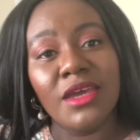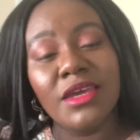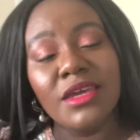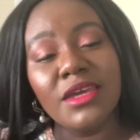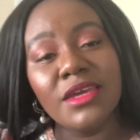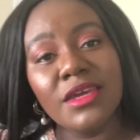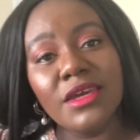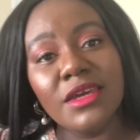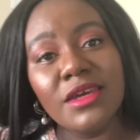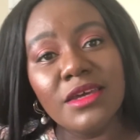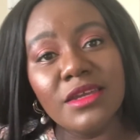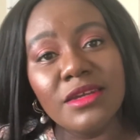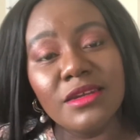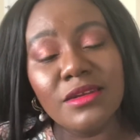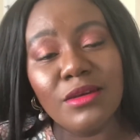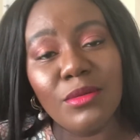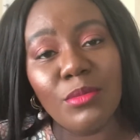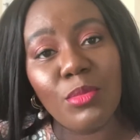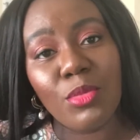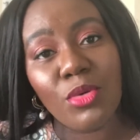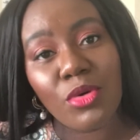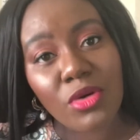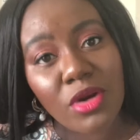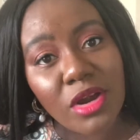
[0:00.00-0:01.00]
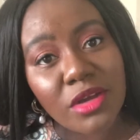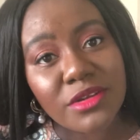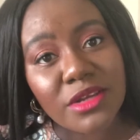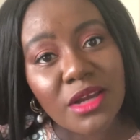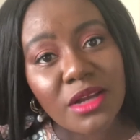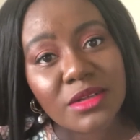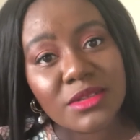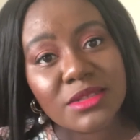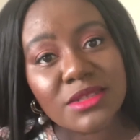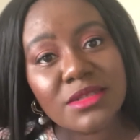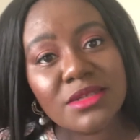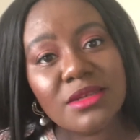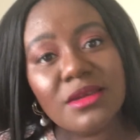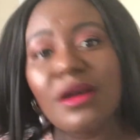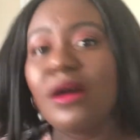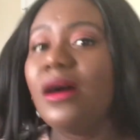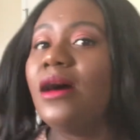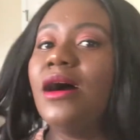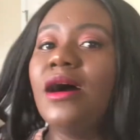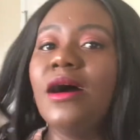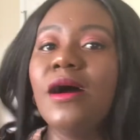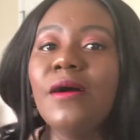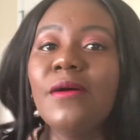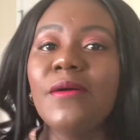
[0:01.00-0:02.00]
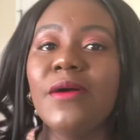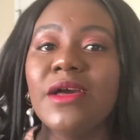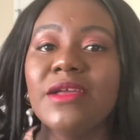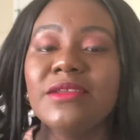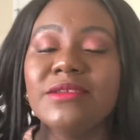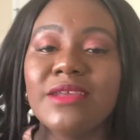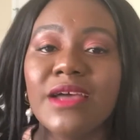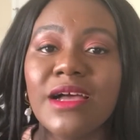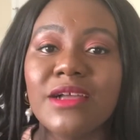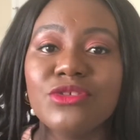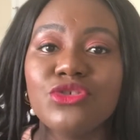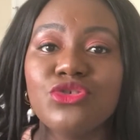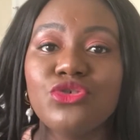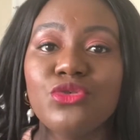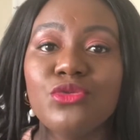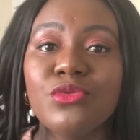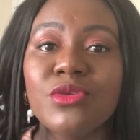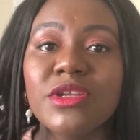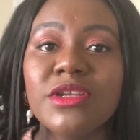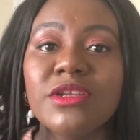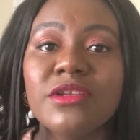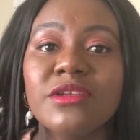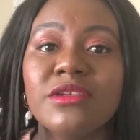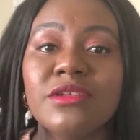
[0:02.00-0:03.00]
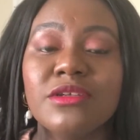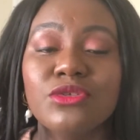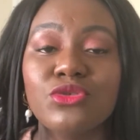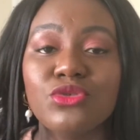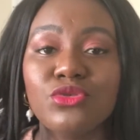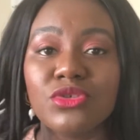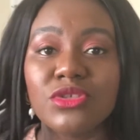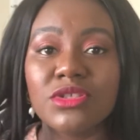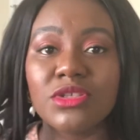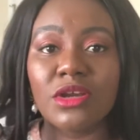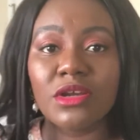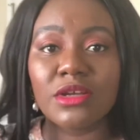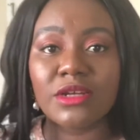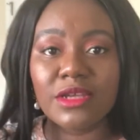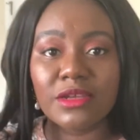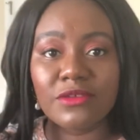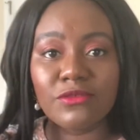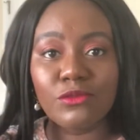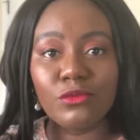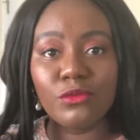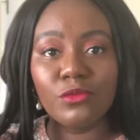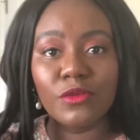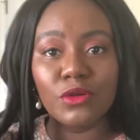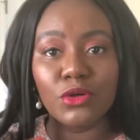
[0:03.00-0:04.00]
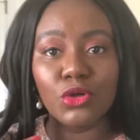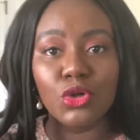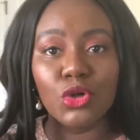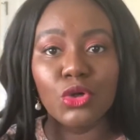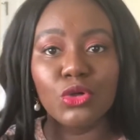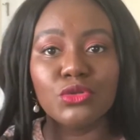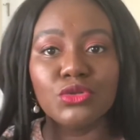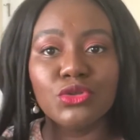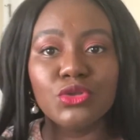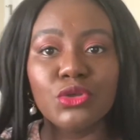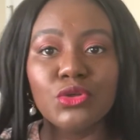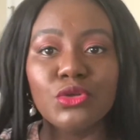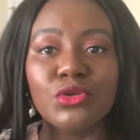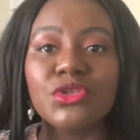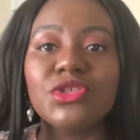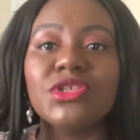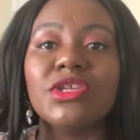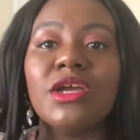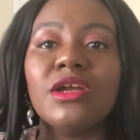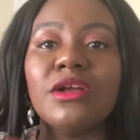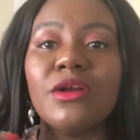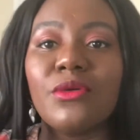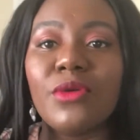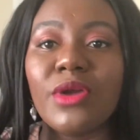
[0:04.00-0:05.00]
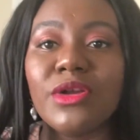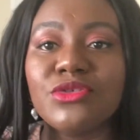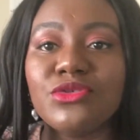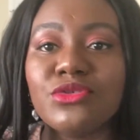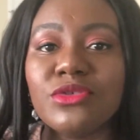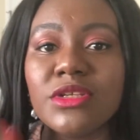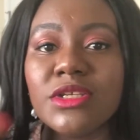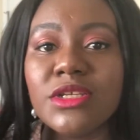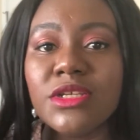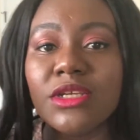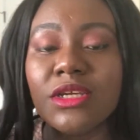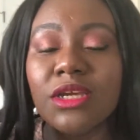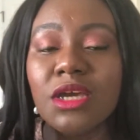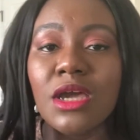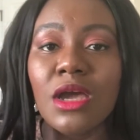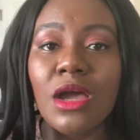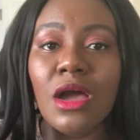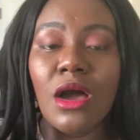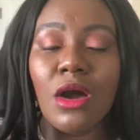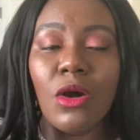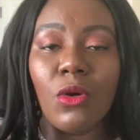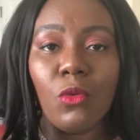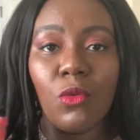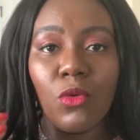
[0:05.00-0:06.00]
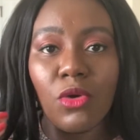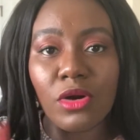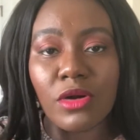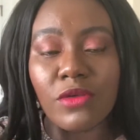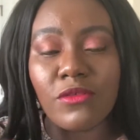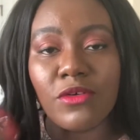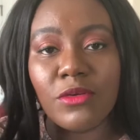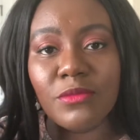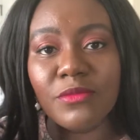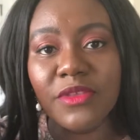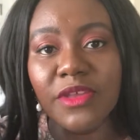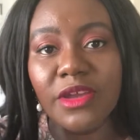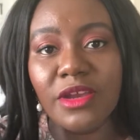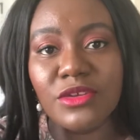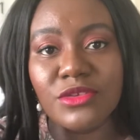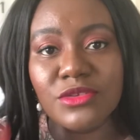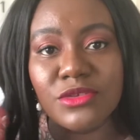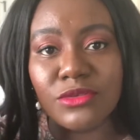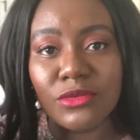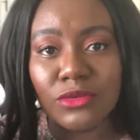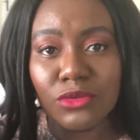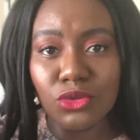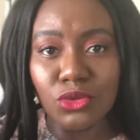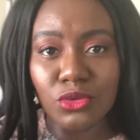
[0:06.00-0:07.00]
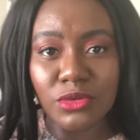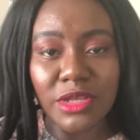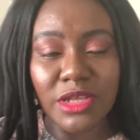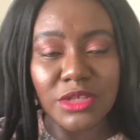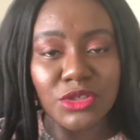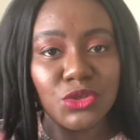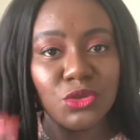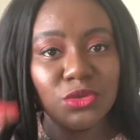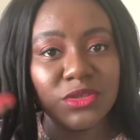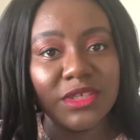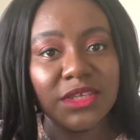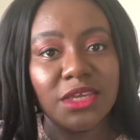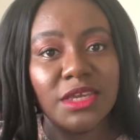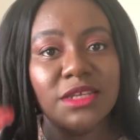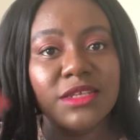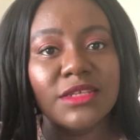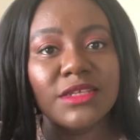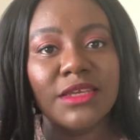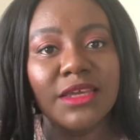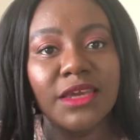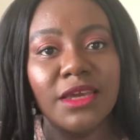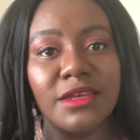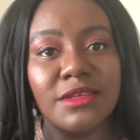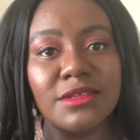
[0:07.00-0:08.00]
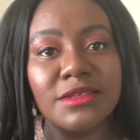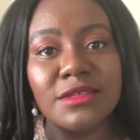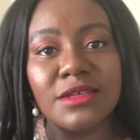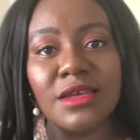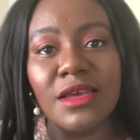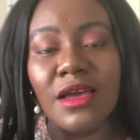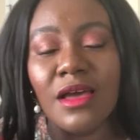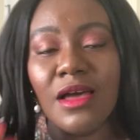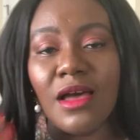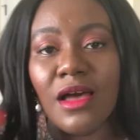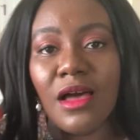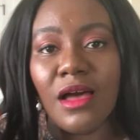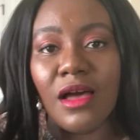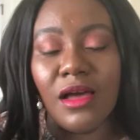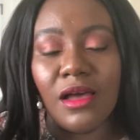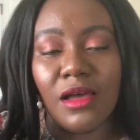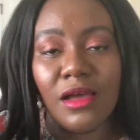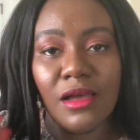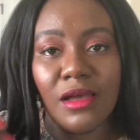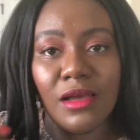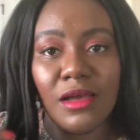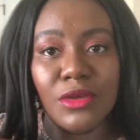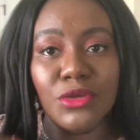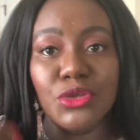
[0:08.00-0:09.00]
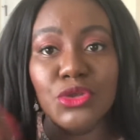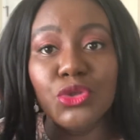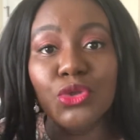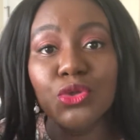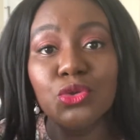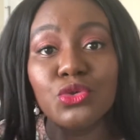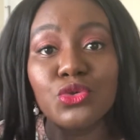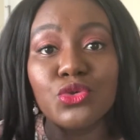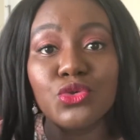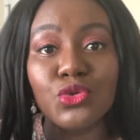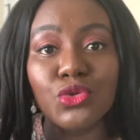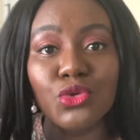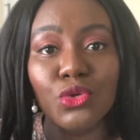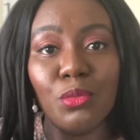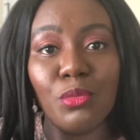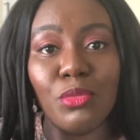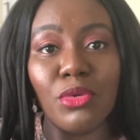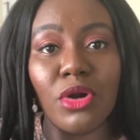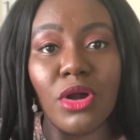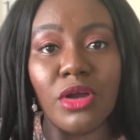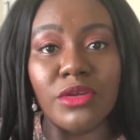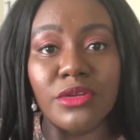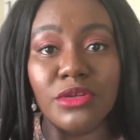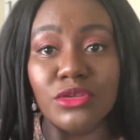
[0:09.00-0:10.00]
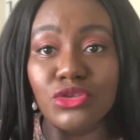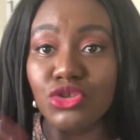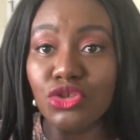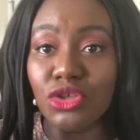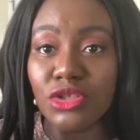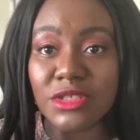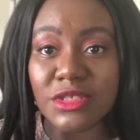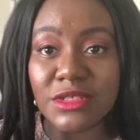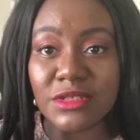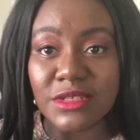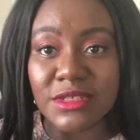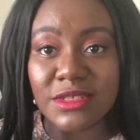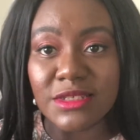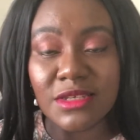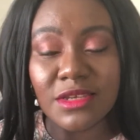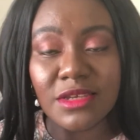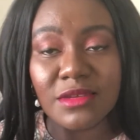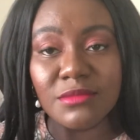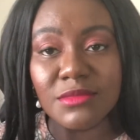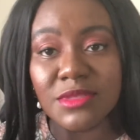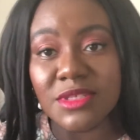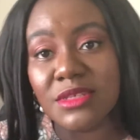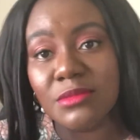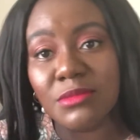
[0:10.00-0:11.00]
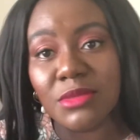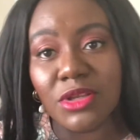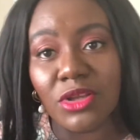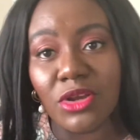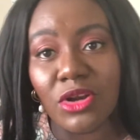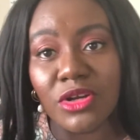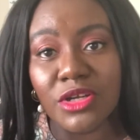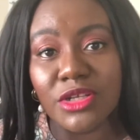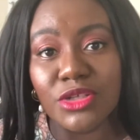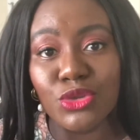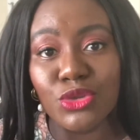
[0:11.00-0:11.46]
in product, and that you really needed to start like with a low dose and gradually work from there so that your skin gets used to the product. Just the same, similarly